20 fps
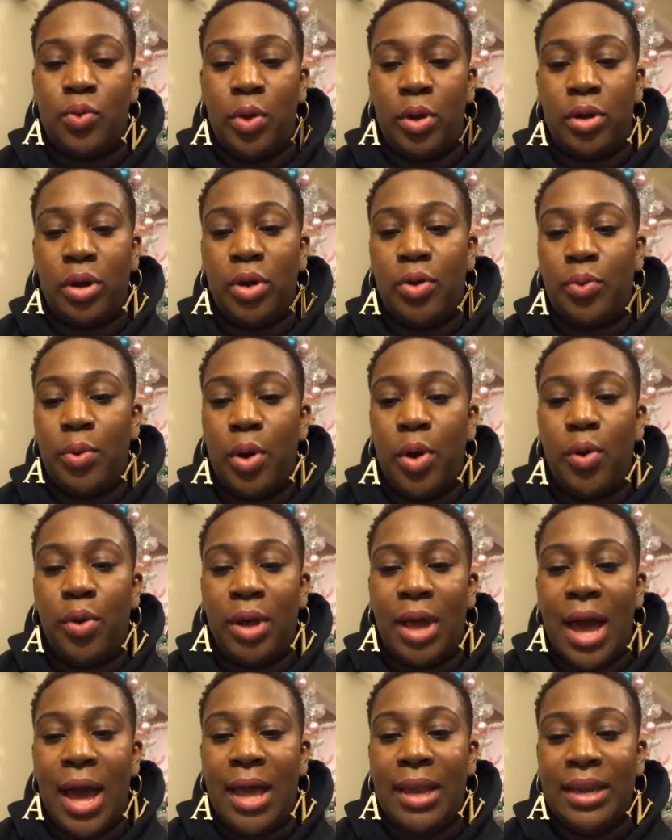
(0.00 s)
quote unquote
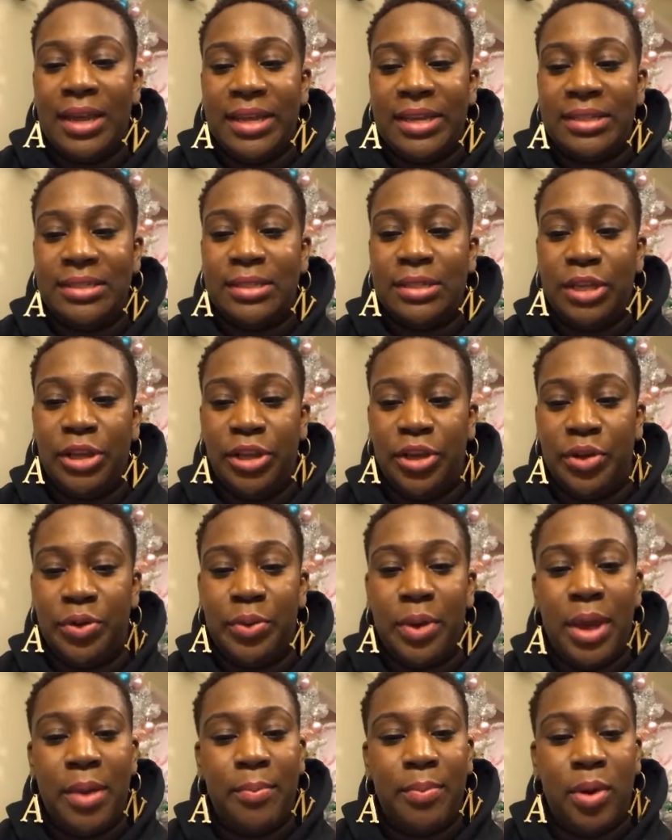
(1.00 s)
God is to
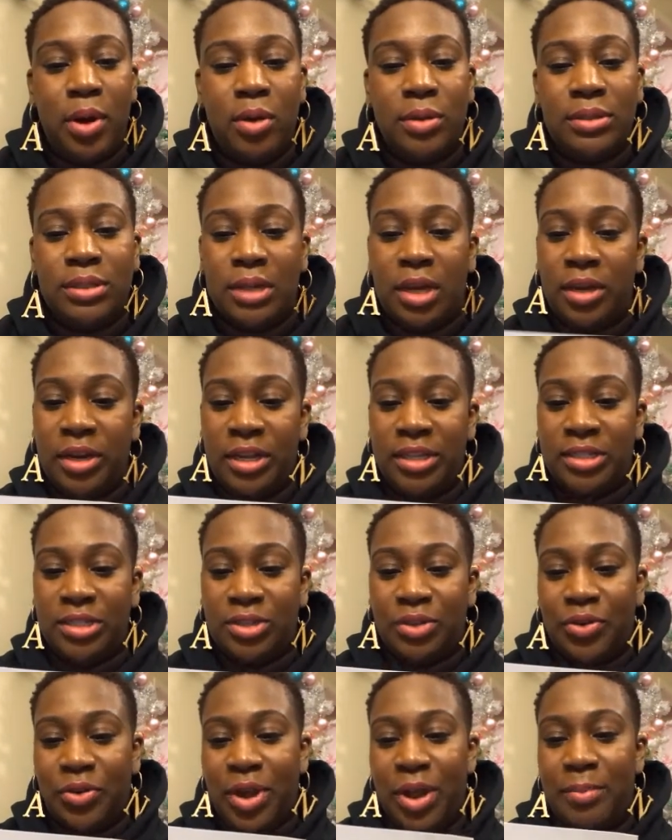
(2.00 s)
you and post on
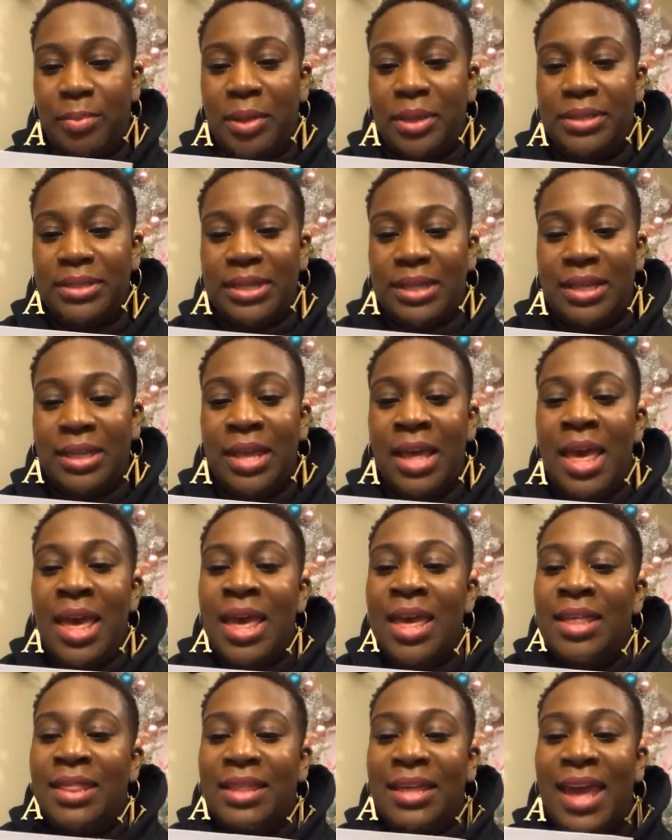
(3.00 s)
Instagram using
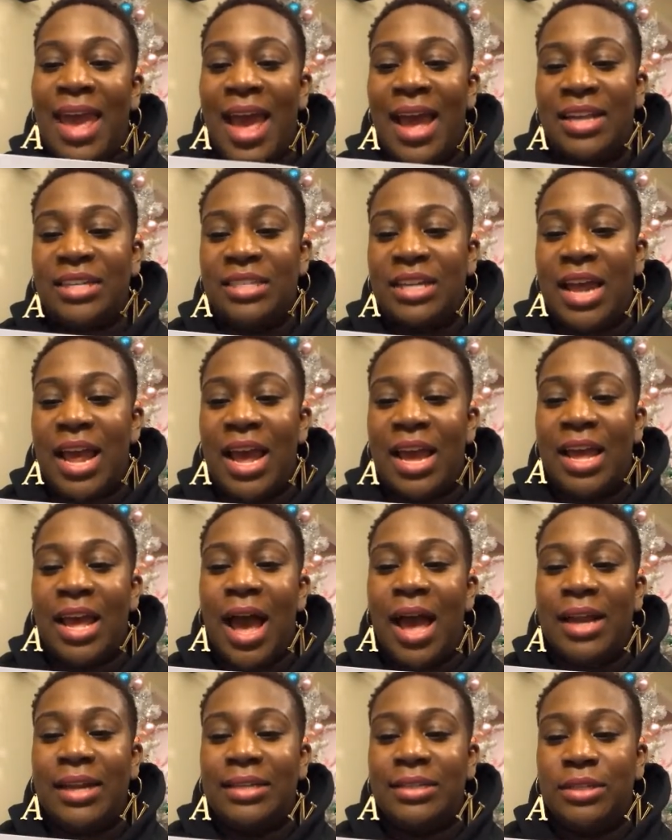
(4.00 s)
the hashtag
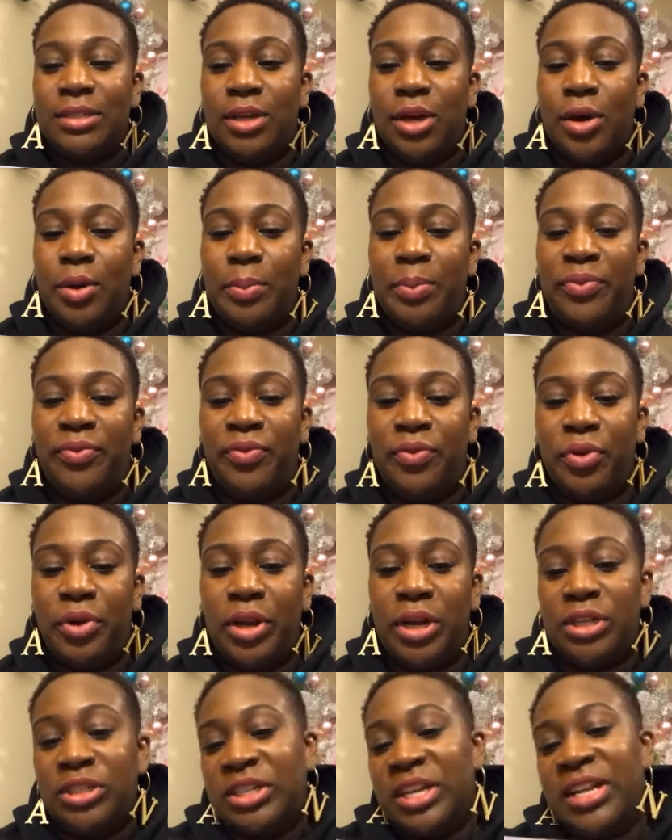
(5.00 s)
God is dope for
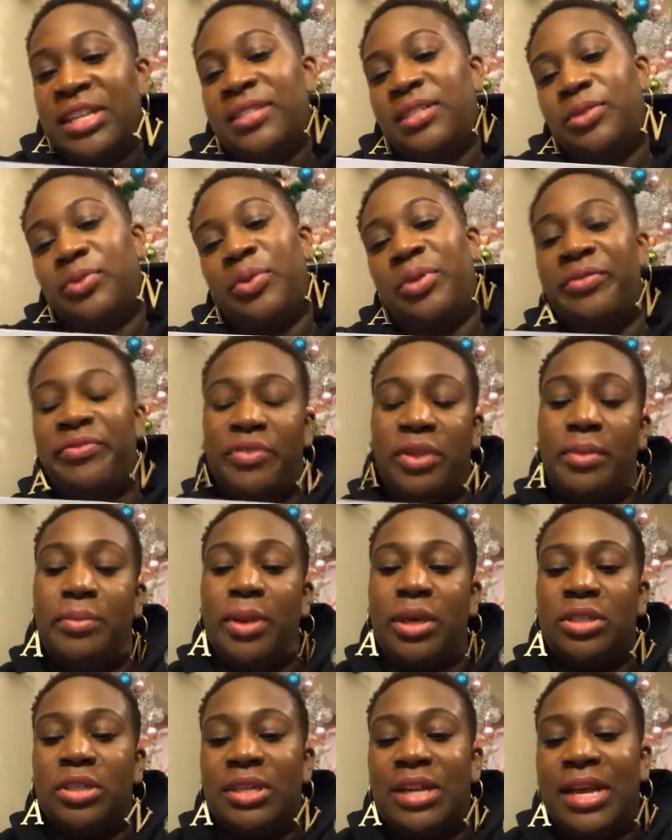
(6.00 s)
your chance to win free
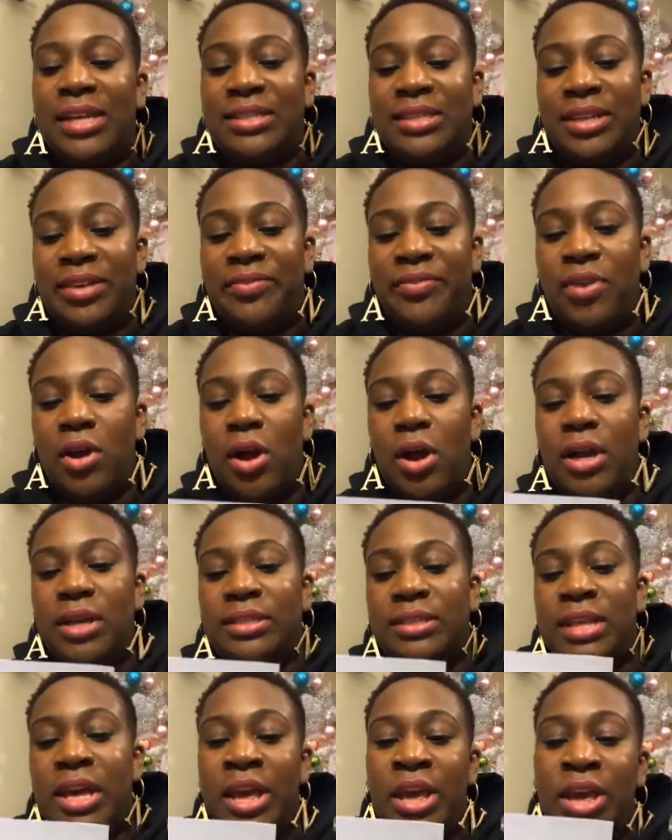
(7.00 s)
merchandise, gift
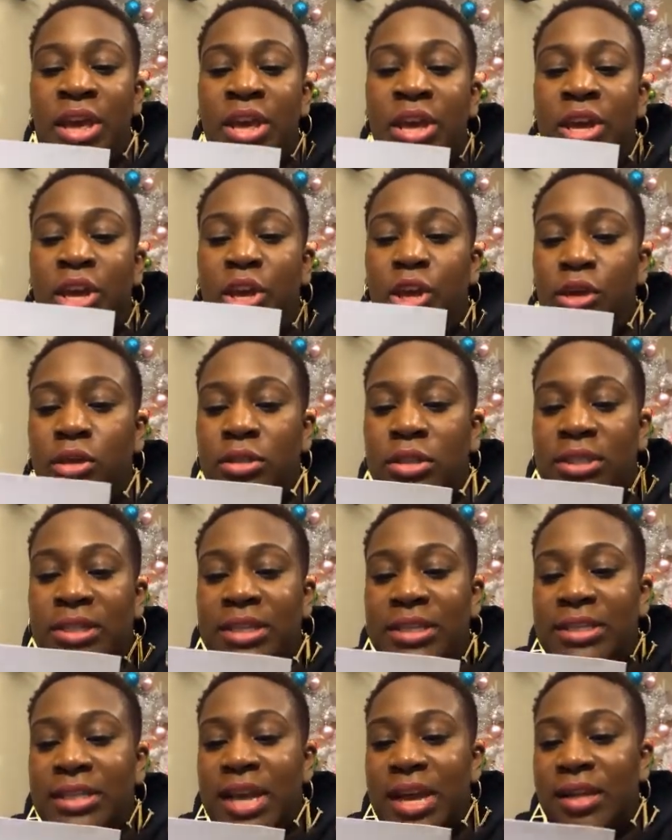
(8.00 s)
cards, huge
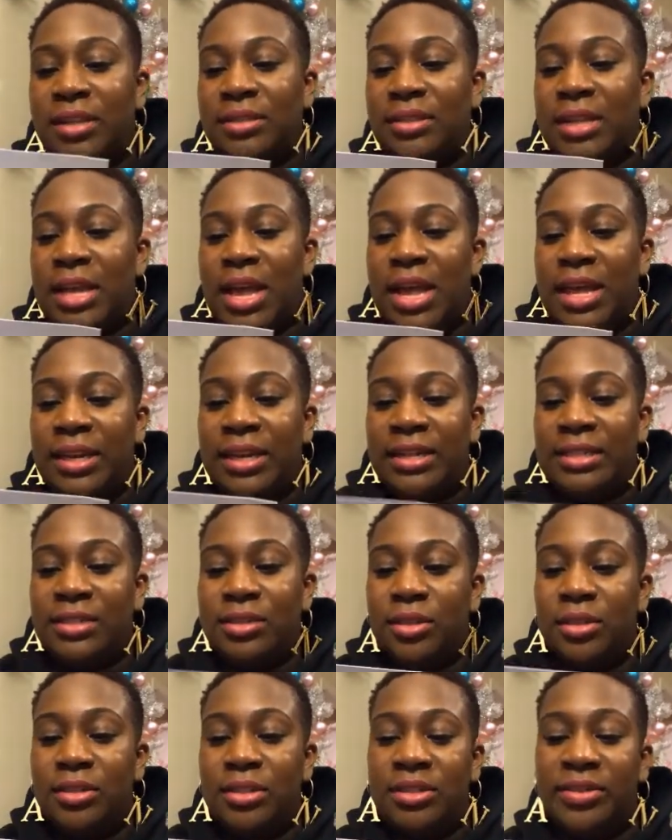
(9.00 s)
discounts, and
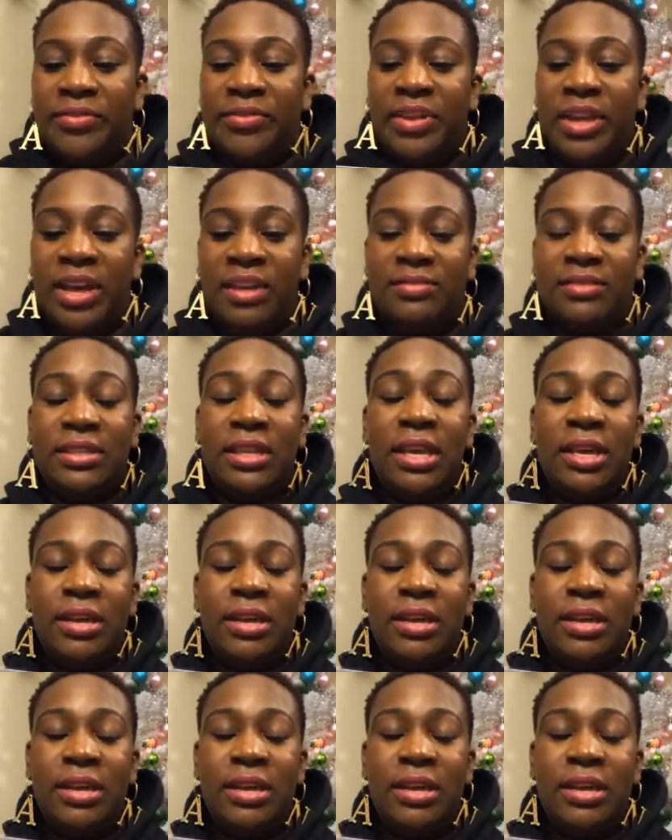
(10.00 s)
exclusive gifts.